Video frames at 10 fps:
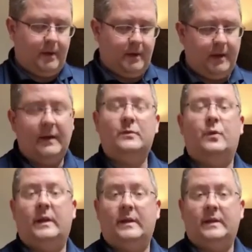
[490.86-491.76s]
it is
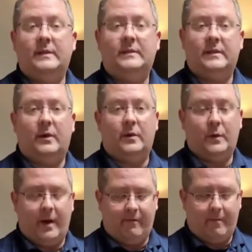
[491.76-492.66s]
what it is. You know,
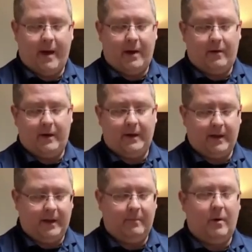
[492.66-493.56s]
you have a battery
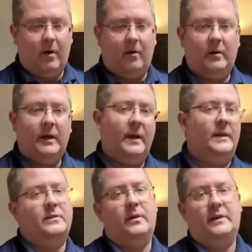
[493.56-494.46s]
in a ball.
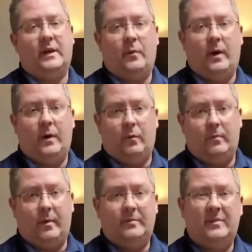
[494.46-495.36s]
It's going to take a while to warm
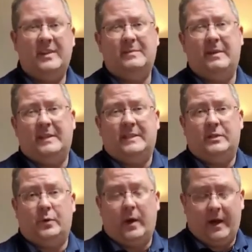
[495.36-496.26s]
up. So that's the biggest
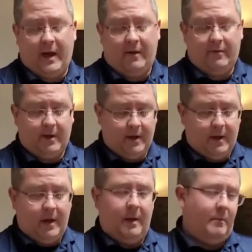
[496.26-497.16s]
issue I have.
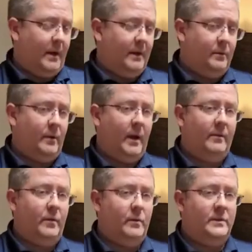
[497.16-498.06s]
But when I
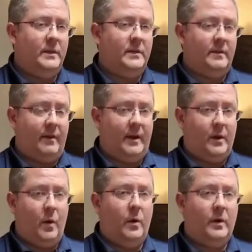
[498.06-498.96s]
use it, if I
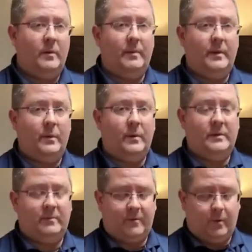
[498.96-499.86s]
know I'm going to be doing
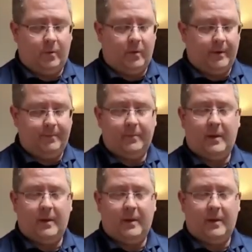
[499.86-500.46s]
some foam rolling,